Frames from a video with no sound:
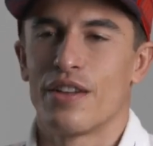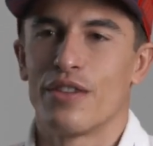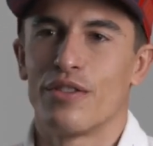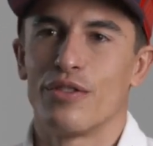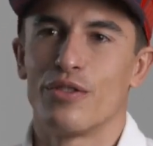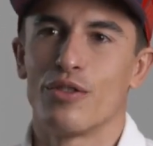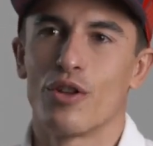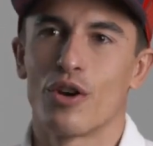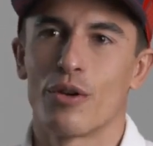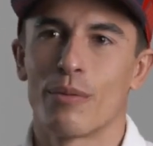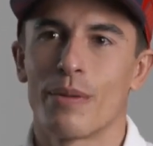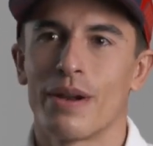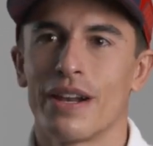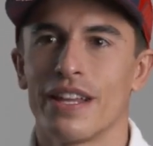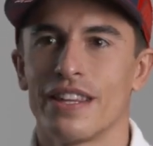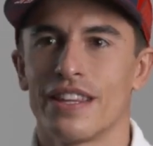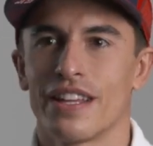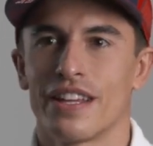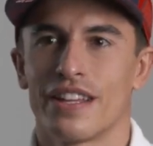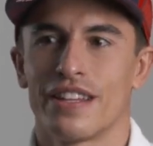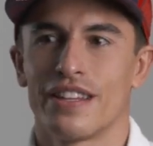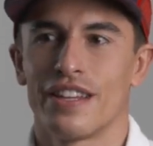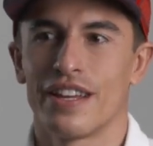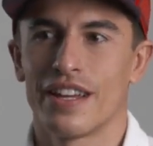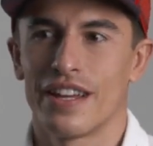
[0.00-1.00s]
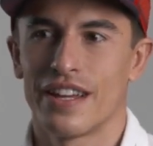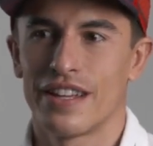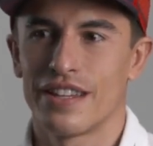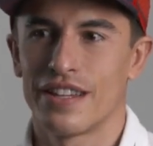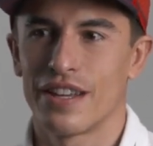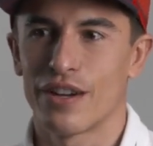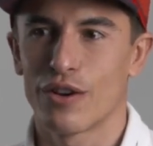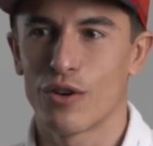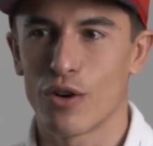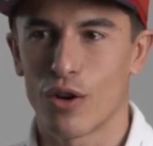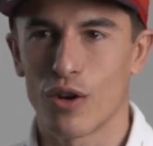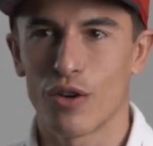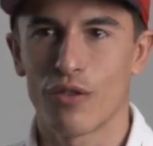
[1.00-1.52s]
normally the, the,
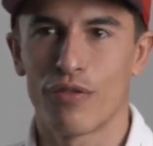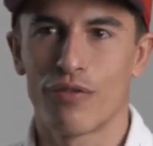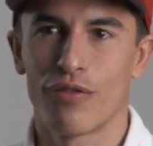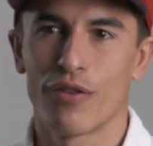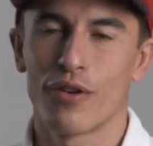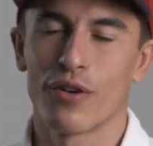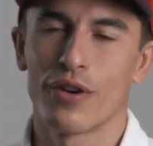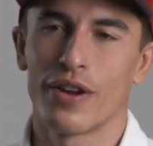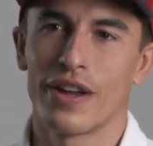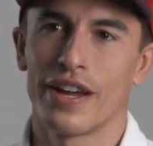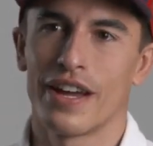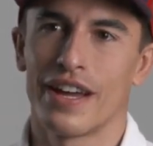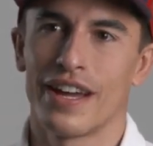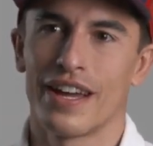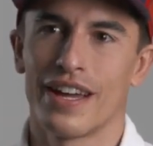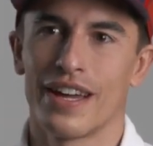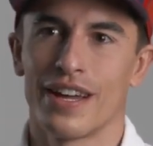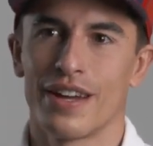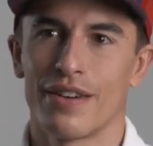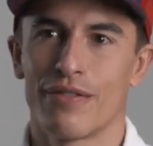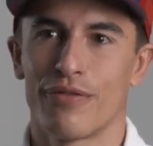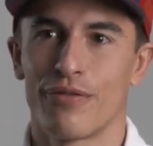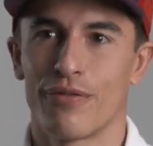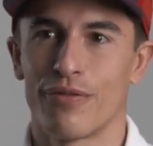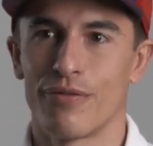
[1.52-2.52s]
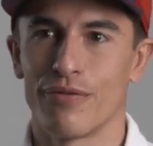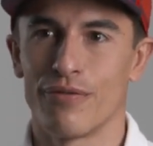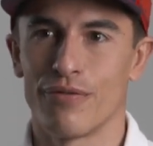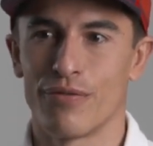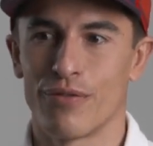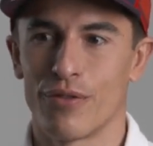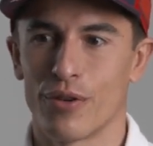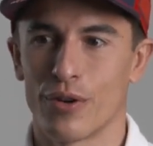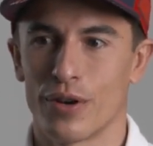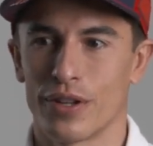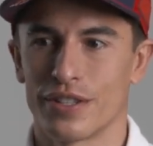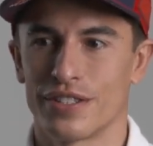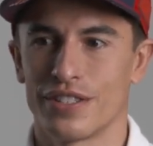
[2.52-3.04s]
the, goal for a, uh,
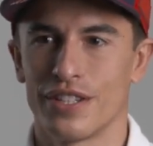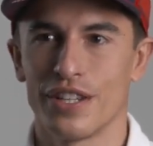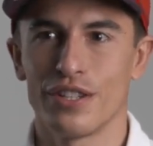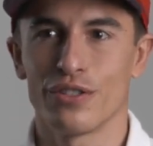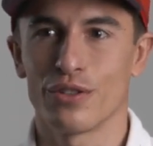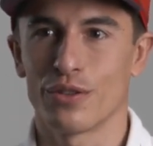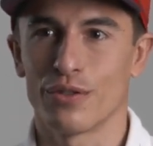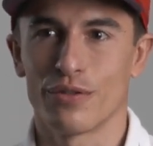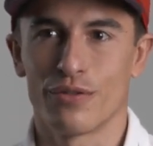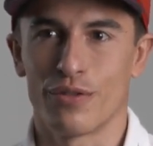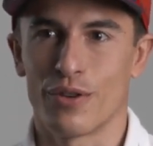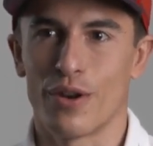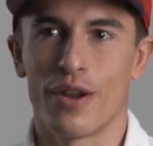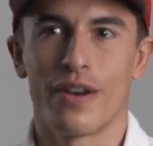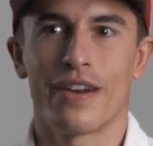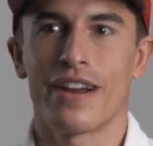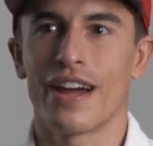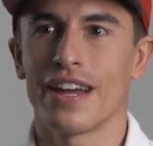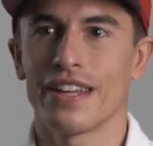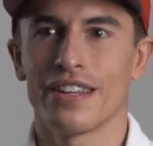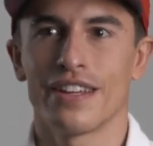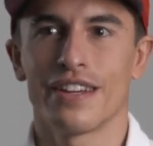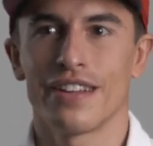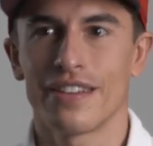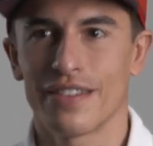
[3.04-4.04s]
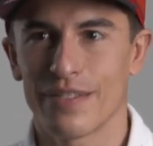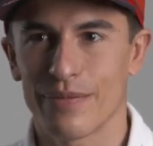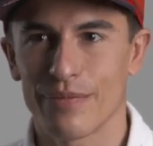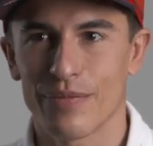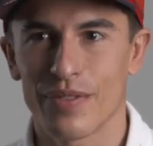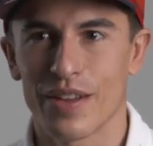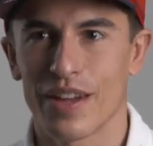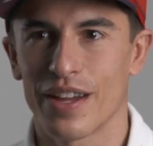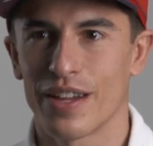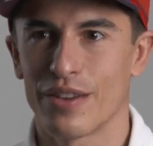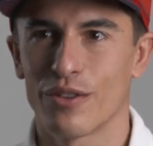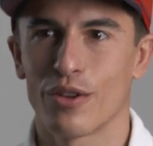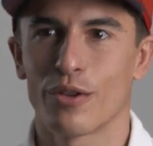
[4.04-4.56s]
for a season, for a rider,
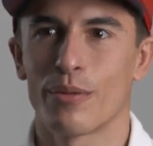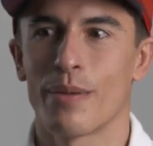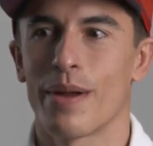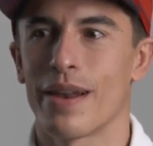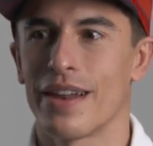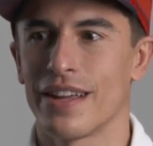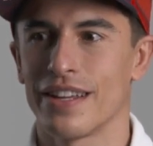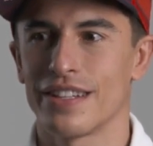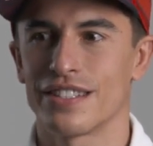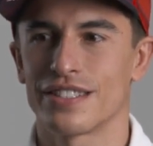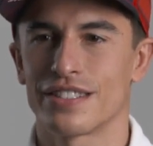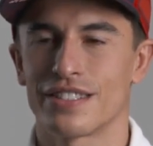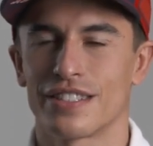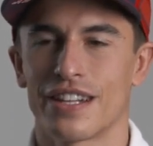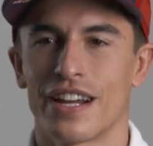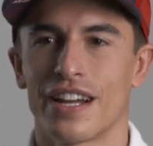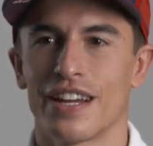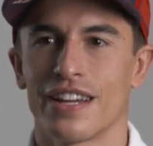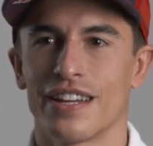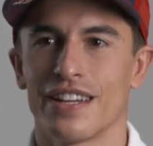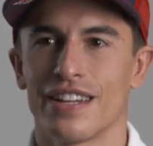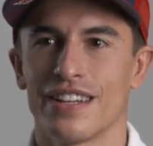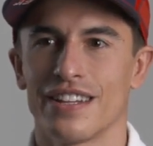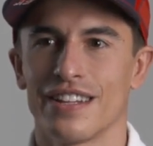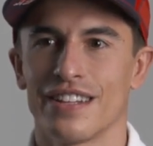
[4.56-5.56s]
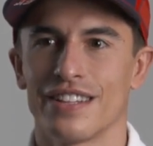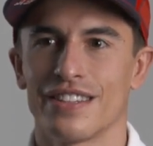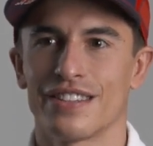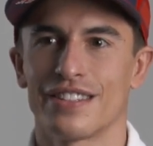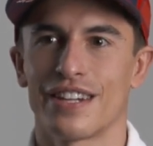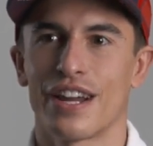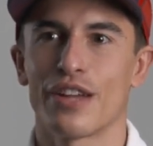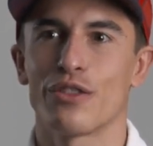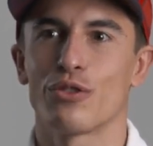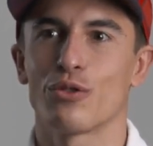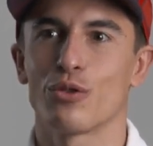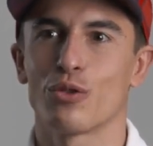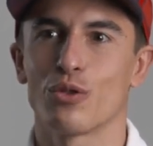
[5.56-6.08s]
uh, normally is try,
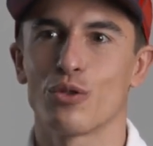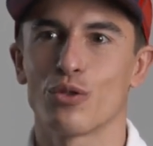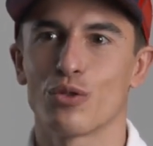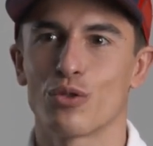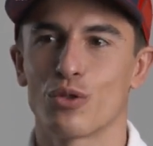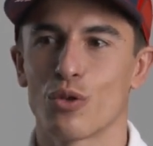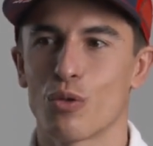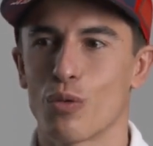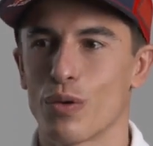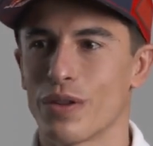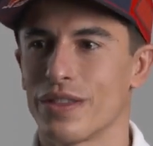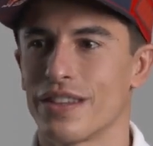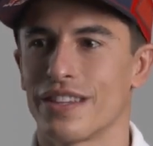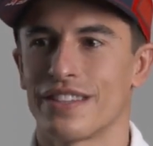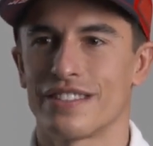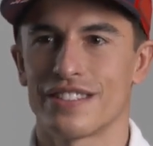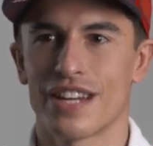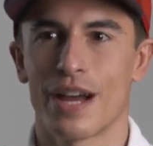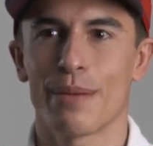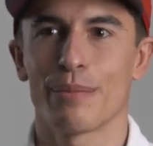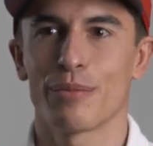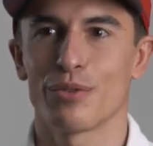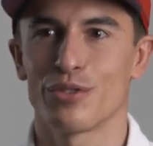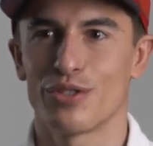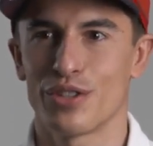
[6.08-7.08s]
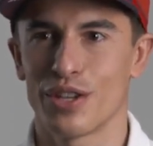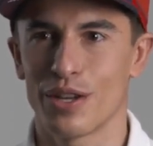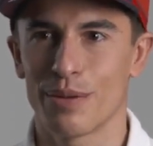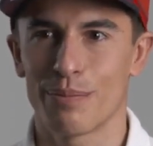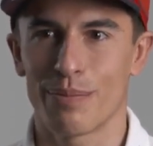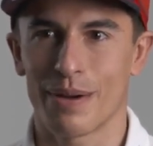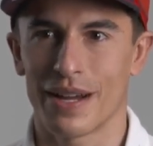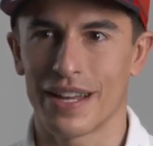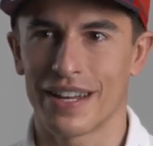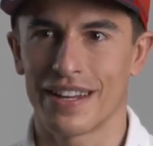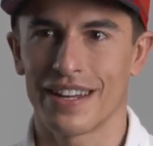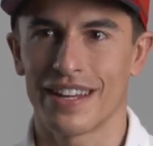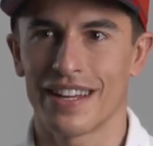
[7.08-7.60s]
try to, to win the
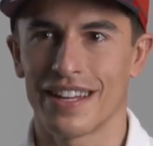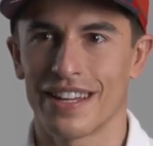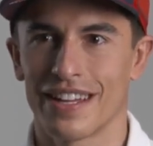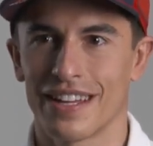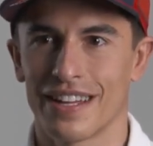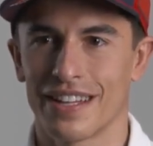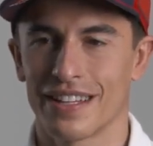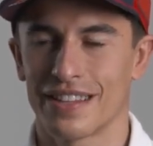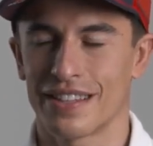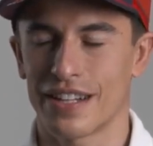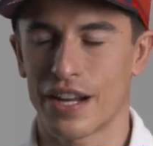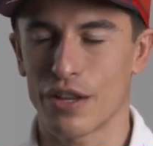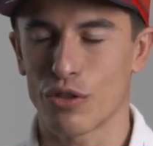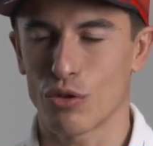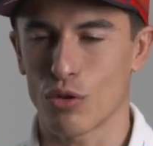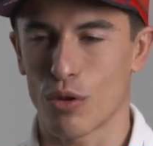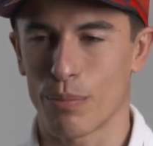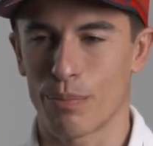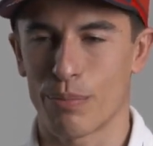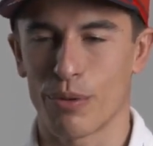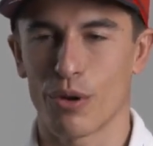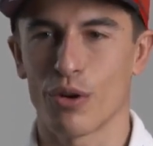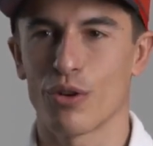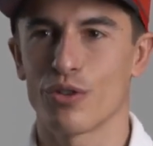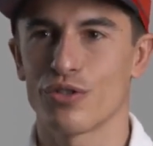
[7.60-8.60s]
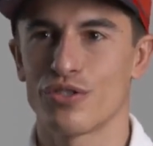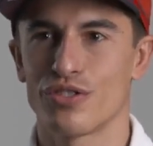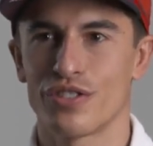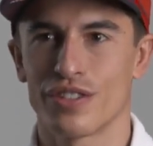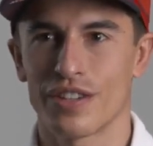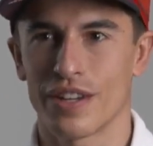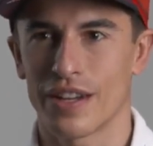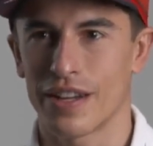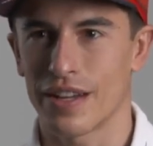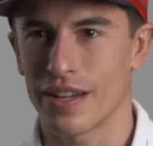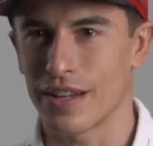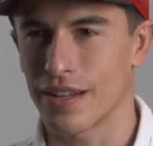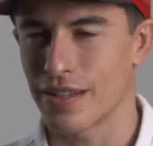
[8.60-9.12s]
championship and uh, try to approach,
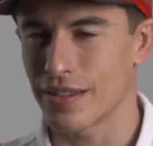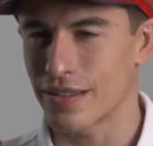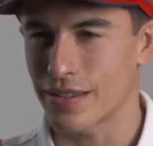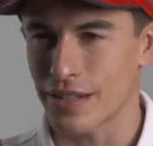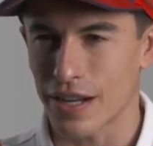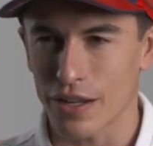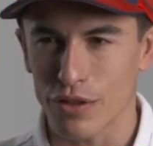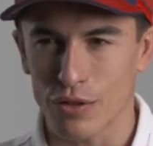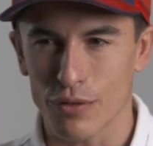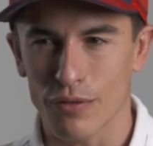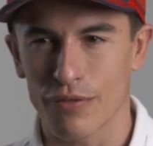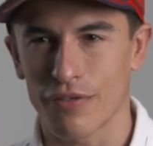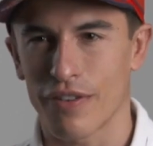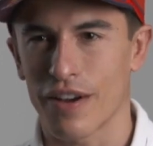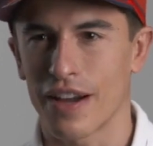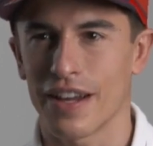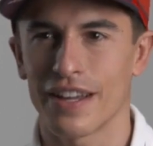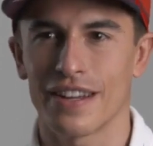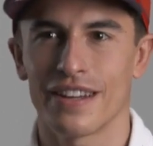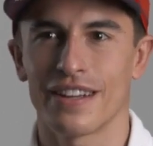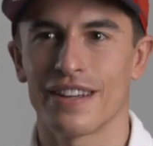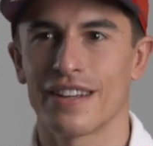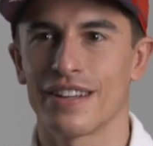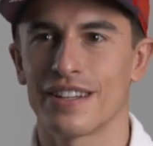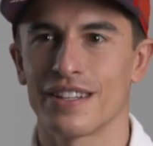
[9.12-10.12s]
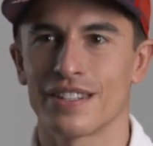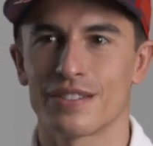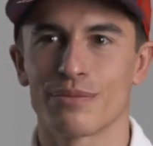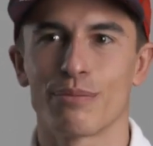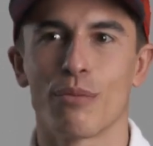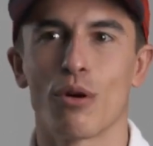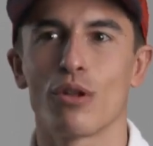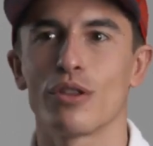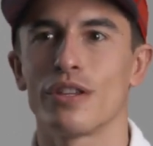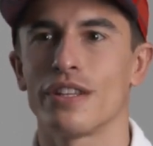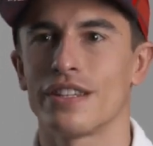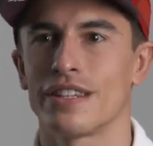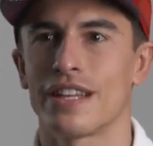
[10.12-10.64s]
uh, try to find
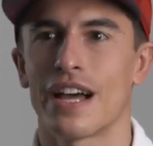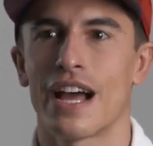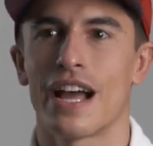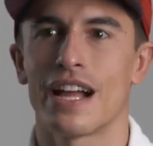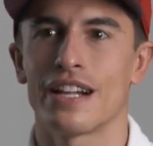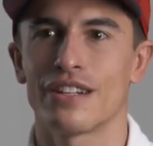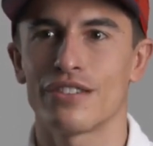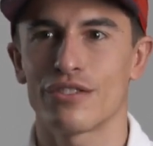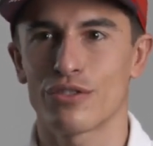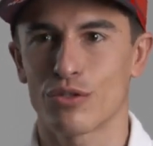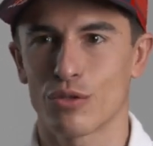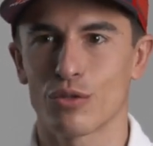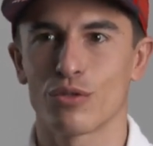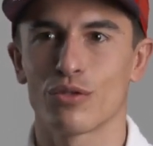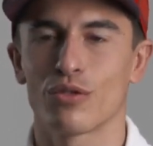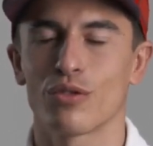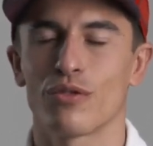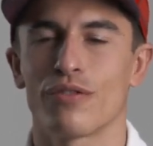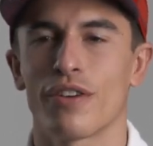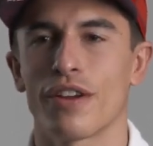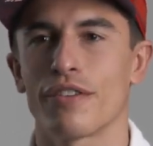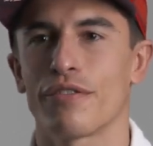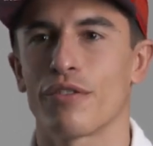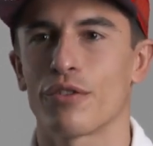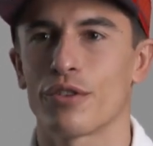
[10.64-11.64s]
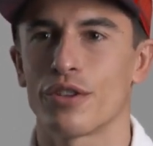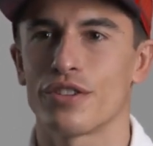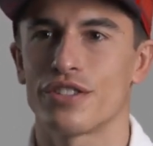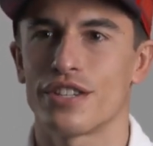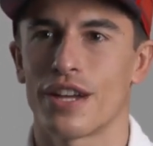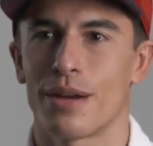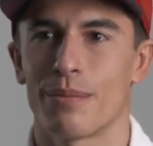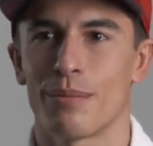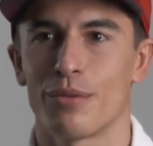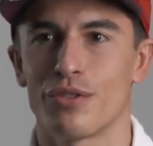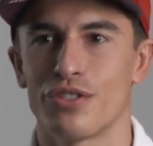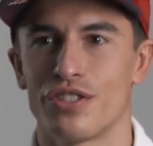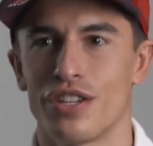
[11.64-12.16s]
small details to, to fight for the
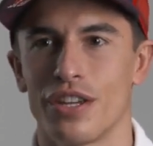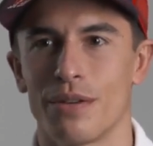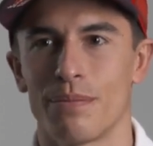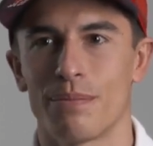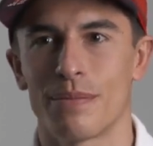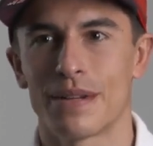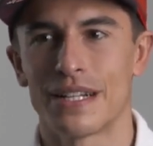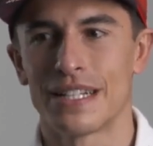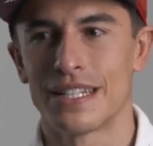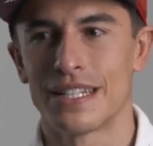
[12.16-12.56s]
championship.